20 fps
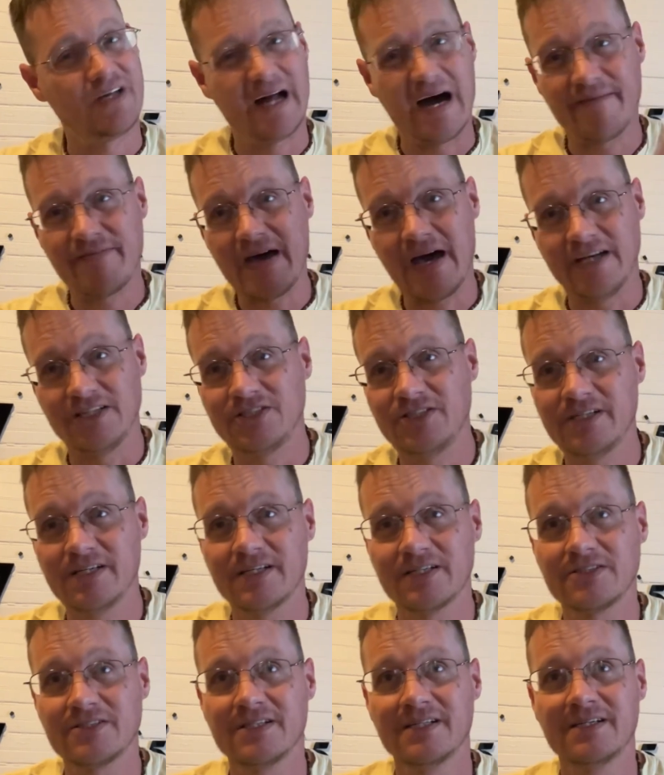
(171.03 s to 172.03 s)
I've had
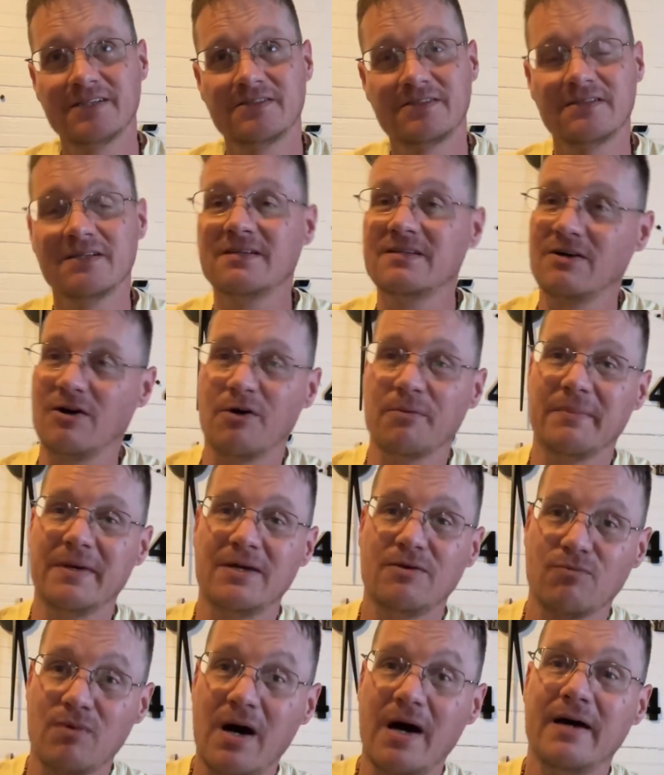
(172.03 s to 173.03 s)
chicks sitting on me,
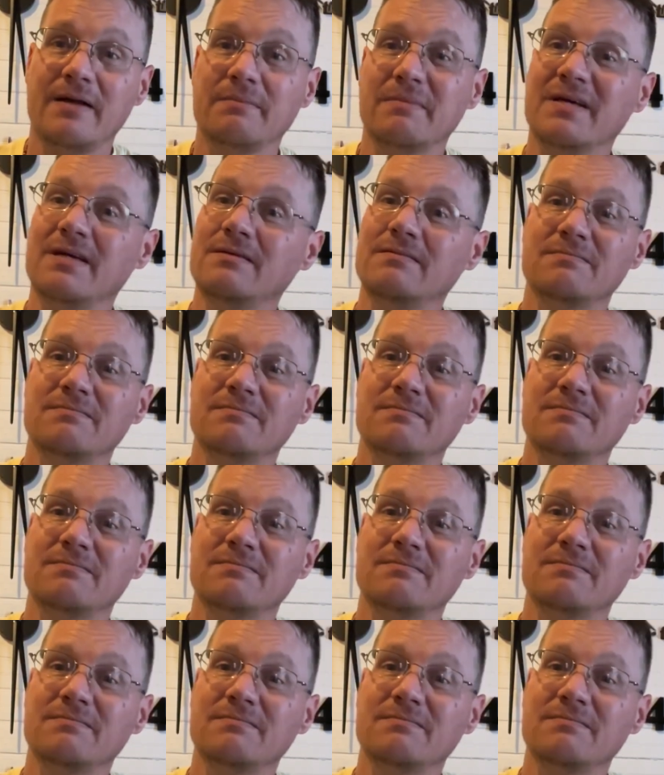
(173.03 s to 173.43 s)
riding